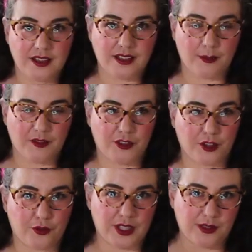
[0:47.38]
Some of
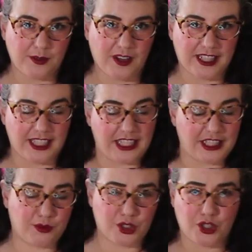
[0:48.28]
the greens we've had
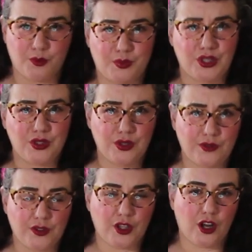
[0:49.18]
lately, which are
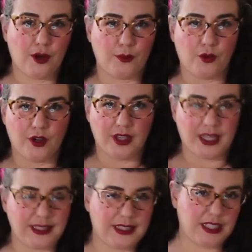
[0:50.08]
beautiful, are more
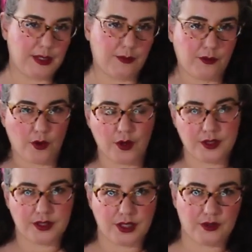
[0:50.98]
like deep
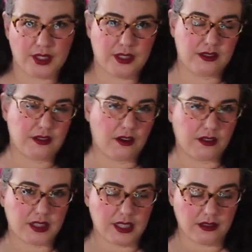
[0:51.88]
foresty greens,
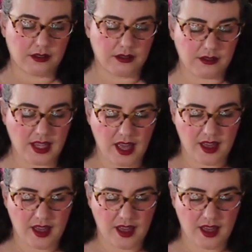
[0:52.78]
dark teals.